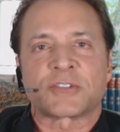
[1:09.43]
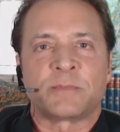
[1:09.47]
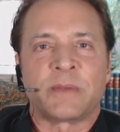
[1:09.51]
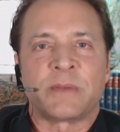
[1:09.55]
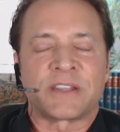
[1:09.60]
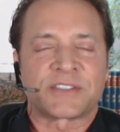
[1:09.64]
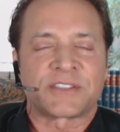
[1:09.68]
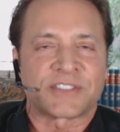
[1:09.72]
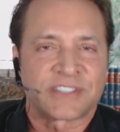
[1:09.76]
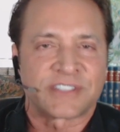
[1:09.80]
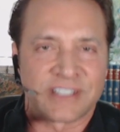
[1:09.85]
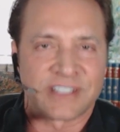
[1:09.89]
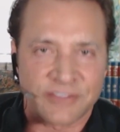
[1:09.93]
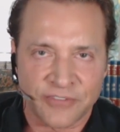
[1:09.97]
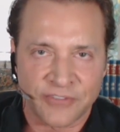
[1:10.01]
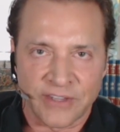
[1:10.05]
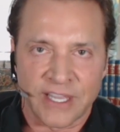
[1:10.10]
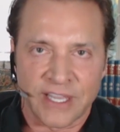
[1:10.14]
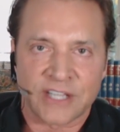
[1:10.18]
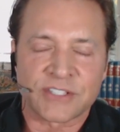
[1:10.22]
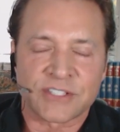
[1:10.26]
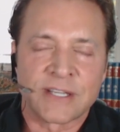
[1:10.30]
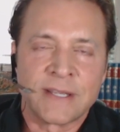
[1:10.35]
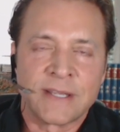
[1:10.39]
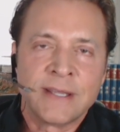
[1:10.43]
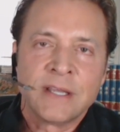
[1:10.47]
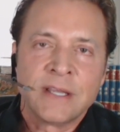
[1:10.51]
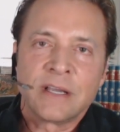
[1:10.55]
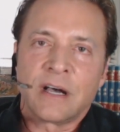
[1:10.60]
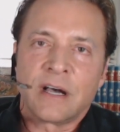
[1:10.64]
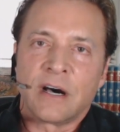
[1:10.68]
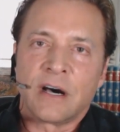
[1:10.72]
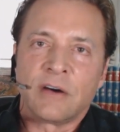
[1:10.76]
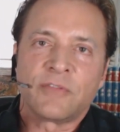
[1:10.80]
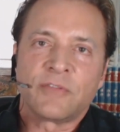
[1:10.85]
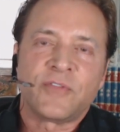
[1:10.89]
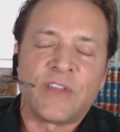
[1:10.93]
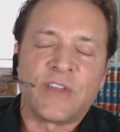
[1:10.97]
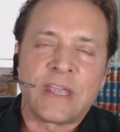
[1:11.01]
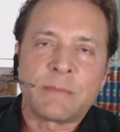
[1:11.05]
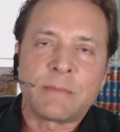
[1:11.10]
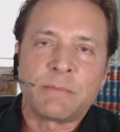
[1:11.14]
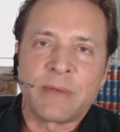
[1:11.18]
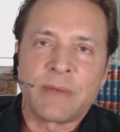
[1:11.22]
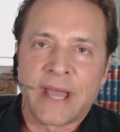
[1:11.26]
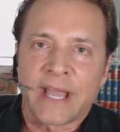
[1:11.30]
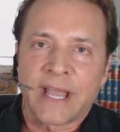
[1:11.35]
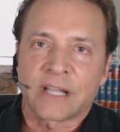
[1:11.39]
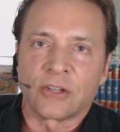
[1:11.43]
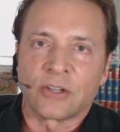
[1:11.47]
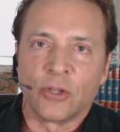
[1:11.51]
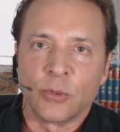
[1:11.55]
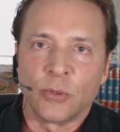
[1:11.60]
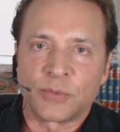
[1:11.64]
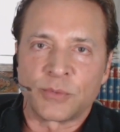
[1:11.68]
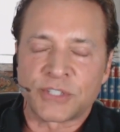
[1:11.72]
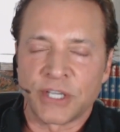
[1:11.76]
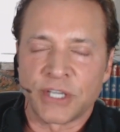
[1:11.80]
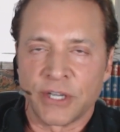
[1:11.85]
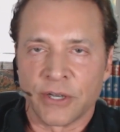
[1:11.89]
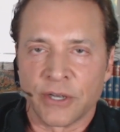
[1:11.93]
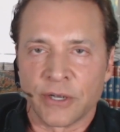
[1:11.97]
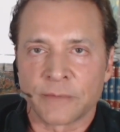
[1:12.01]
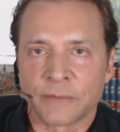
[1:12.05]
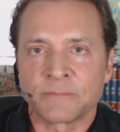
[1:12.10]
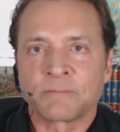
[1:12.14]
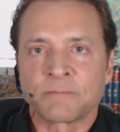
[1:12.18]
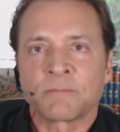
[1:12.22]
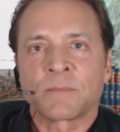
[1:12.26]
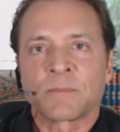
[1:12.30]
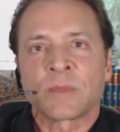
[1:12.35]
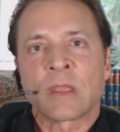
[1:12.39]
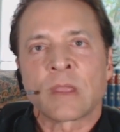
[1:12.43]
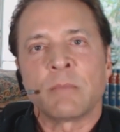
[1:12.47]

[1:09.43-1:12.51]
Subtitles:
specifics of feedback loops here,